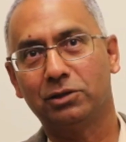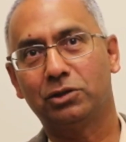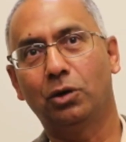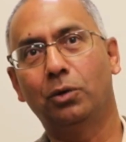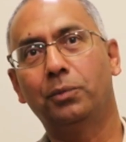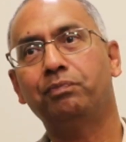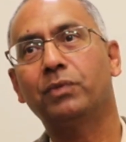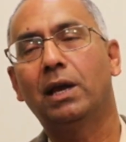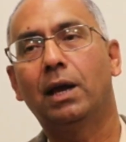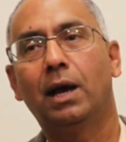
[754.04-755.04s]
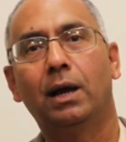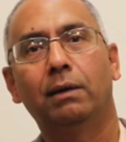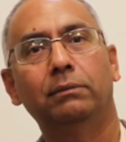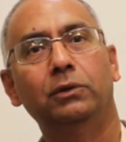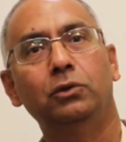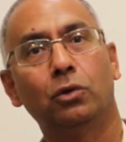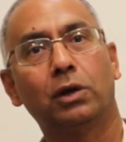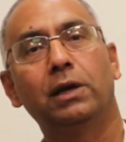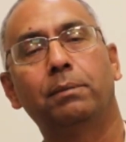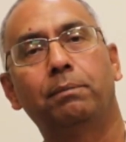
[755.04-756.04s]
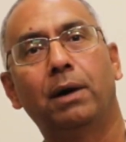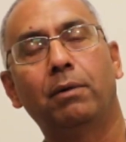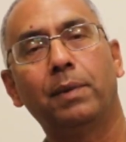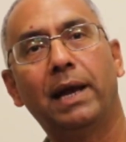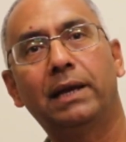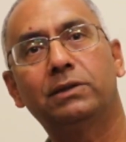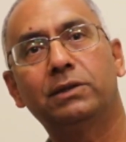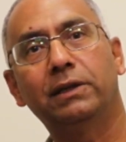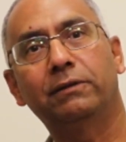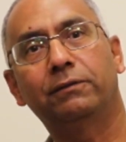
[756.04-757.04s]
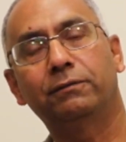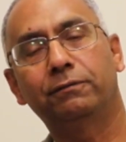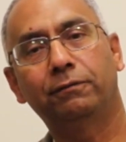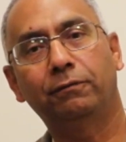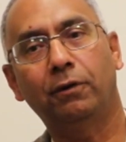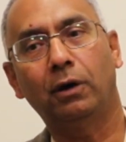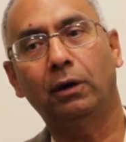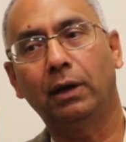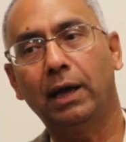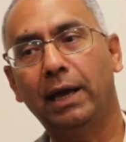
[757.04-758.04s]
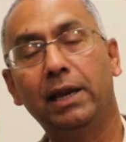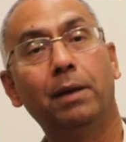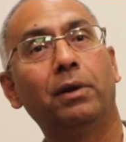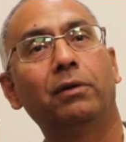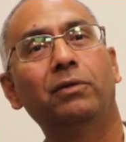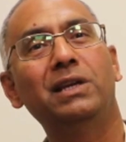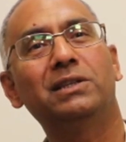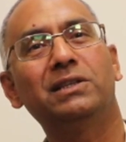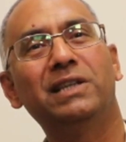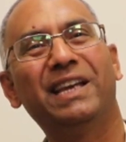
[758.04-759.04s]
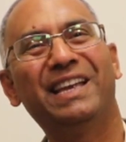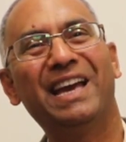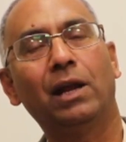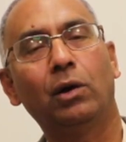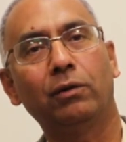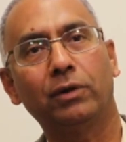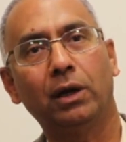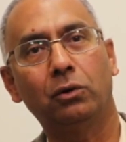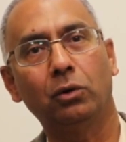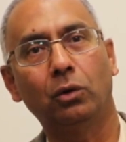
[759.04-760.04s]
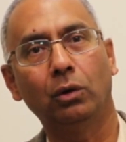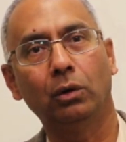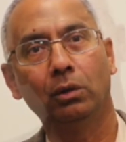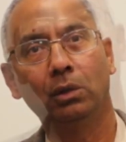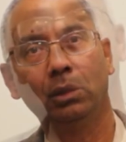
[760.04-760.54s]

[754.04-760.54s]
So nuclear power plants, if for any number of reasons they get out of control,